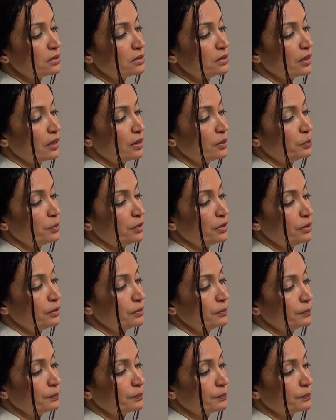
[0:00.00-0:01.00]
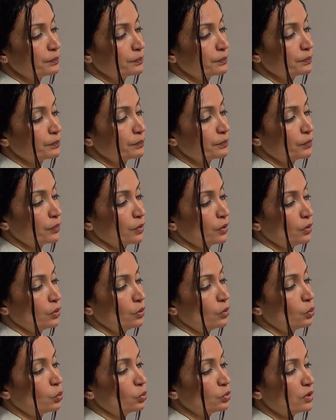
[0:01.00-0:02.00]
So blood group A can
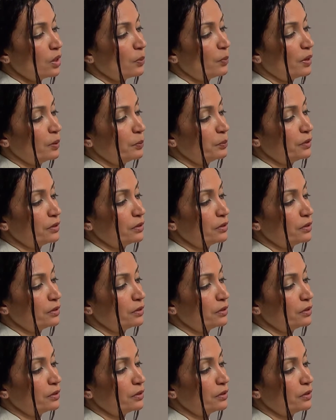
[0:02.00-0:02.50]
donate blood